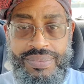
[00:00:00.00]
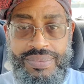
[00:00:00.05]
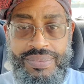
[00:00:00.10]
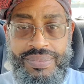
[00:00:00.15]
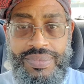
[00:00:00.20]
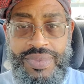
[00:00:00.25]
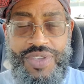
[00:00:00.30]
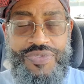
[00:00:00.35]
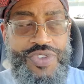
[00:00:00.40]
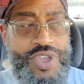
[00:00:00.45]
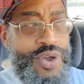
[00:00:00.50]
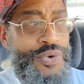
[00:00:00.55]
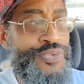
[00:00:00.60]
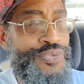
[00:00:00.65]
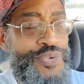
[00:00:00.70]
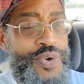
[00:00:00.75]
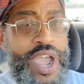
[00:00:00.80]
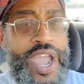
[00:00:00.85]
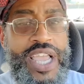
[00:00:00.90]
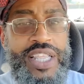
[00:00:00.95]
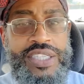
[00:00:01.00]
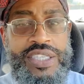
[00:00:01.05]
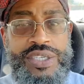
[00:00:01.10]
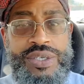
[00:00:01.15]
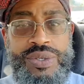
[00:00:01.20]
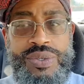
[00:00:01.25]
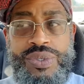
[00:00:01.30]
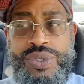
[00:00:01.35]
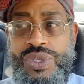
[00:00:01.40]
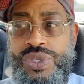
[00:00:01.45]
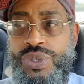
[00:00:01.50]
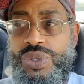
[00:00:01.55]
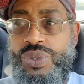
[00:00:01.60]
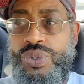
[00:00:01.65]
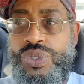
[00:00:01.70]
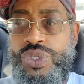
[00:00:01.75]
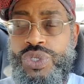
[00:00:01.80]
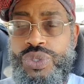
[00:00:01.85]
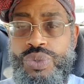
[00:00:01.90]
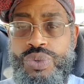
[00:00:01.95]
If you're afraid to, to,
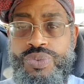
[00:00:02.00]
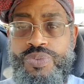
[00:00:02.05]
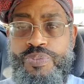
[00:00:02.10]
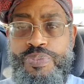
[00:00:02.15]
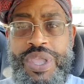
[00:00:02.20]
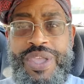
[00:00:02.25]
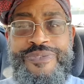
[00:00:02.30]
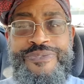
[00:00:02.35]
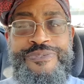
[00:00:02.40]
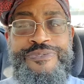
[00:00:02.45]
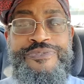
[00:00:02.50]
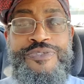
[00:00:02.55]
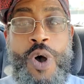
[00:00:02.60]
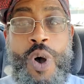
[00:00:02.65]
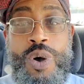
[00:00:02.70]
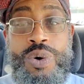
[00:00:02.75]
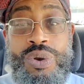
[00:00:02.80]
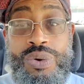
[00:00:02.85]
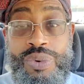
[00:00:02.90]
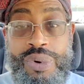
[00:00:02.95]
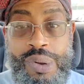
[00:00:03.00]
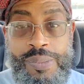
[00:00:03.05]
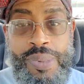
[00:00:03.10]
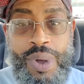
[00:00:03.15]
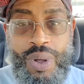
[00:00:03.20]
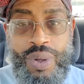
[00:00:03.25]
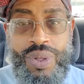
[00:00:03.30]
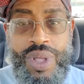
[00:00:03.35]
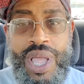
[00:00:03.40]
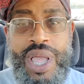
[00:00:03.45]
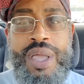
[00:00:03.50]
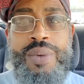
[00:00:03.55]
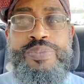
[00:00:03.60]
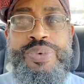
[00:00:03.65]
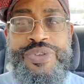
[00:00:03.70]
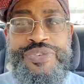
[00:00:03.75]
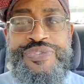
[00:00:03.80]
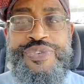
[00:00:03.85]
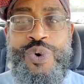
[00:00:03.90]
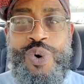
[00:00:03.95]
to be vulnerable
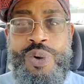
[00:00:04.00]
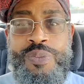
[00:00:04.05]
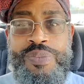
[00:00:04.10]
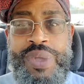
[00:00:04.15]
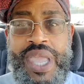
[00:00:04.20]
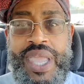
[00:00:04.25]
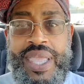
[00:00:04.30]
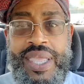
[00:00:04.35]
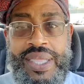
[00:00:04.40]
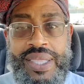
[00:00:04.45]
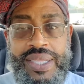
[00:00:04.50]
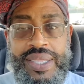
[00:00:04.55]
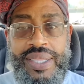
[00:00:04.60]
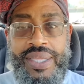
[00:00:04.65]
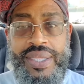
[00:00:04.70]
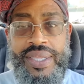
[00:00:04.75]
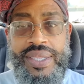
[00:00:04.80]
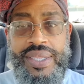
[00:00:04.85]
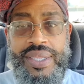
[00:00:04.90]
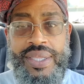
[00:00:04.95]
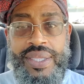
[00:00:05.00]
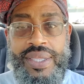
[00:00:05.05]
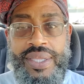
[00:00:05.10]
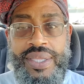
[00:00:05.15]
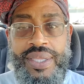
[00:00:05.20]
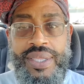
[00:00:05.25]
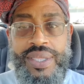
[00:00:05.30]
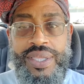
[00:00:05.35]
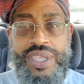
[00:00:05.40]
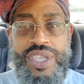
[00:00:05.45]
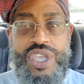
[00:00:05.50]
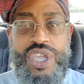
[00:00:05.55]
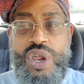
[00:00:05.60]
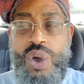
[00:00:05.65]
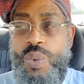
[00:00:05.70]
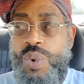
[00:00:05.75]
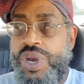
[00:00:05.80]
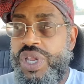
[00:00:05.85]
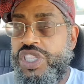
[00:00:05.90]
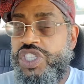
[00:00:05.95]
before me, you don't want
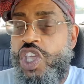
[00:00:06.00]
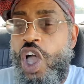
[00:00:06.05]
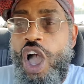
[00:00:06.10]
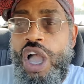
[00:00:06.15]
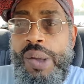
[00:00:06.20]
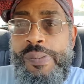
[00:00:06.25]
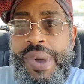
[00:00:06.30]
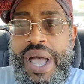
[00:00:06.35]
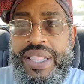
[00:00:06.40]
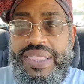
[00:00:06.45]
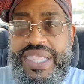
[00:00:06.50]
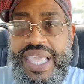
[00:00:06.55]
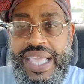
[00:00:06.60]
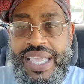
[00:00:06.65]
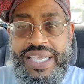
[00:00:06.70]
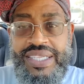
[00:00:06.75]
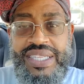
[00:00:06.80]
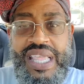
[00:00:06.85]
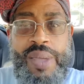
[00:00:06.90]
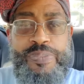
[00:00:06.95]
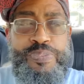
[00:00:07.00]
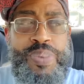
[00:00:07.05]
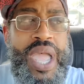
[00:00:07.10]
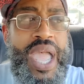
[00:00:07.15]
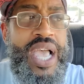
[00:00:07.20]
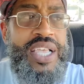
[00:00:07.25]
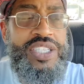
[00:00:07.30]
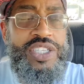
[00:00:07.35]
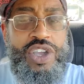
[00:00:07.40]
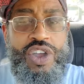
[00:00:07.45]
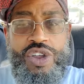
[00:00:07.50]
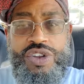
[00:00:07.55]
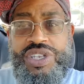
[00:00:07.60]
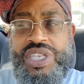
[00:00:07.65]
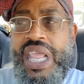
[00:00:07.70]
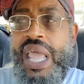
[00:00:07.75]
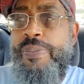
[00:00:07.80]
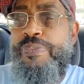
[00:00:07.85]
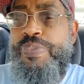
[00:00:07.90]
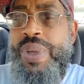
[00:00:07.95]
to talk about that because that past hurt.
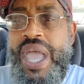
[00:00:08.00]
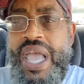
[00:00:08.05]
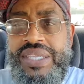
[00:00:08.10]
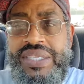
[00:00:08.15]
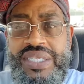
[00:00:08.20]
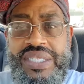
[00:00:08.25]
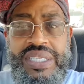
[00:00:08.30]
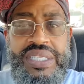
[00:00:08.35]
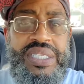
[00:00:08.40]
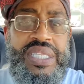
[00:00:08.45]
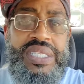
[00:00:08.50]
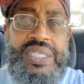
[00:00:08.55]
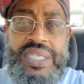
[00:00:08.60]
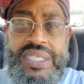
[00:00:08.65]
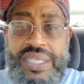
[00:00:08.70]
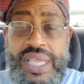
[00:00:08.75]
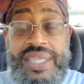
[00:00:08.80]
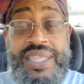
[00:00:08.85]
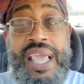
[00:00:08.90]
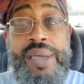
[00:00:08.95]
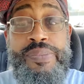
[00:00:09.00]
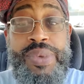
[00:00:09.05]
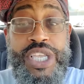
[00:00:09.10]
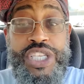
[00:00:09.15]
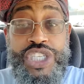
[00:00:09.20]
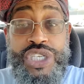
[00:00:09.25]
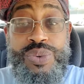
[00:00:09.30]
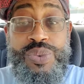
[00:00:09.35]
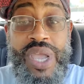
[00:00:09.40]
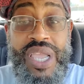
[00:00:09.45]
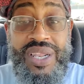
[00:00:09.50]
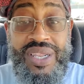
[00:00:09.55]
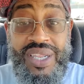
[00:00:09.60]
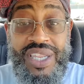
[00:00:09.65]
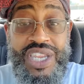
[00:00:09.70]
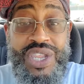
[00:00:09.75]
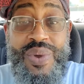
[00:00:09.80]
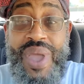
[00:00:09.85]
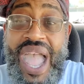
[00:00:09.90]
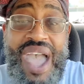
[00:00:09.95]
That past, that means you ain't, you
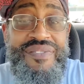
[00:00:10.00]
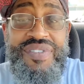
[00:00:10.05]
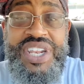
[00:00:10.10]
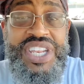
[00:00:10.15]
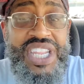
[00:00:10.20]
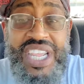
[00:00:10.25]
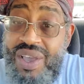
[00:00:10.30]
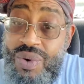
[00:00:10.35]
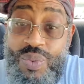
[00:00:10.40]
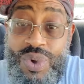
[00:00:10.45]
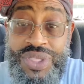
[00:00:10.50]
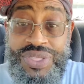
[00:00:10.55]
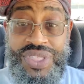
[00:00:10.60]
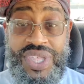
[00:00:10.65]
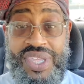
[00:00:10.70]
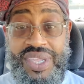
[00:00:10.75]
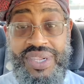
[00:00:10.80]
haven't dealt with it.